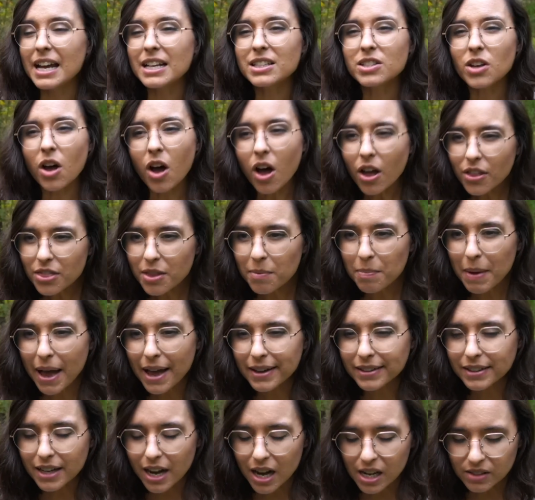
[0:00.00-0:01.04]
It's on the
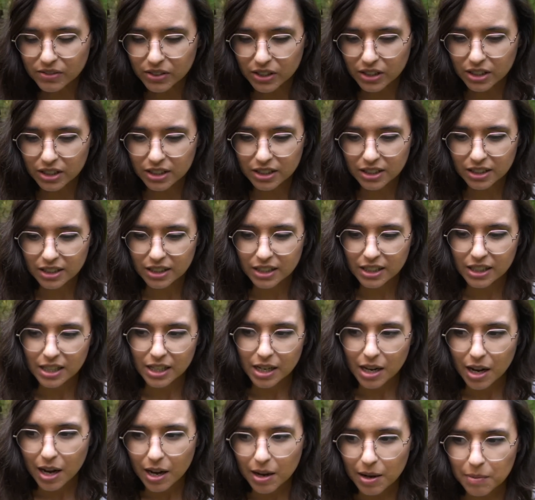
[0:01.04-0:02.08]
back cover,
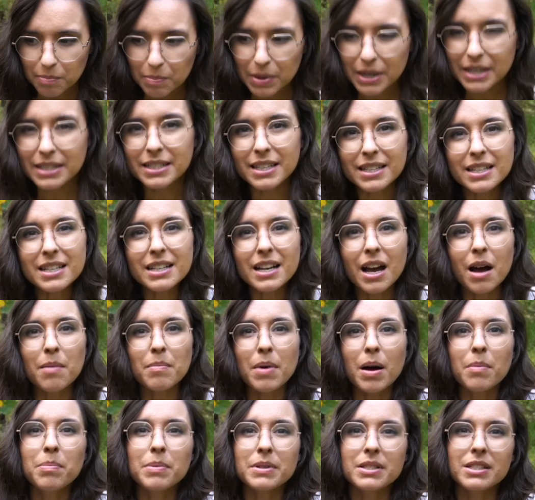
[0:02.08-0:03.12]
but it doesn't come
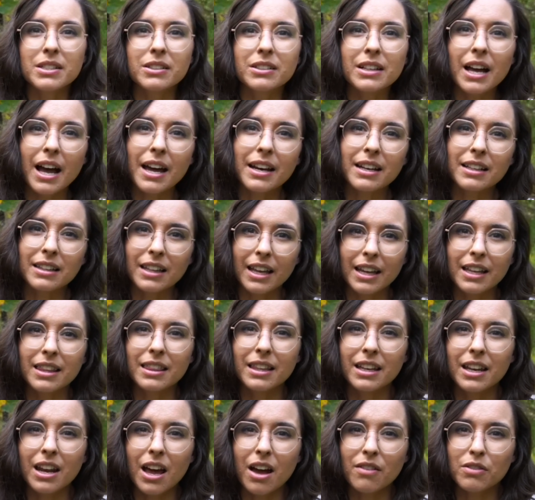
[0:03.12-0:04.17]
up until kind of late in
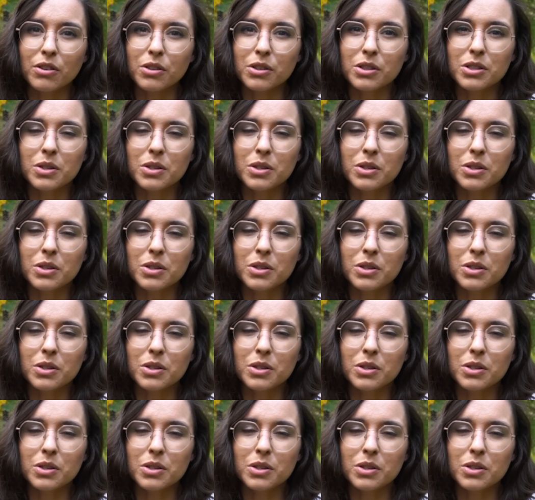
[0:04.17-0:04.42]
the novel.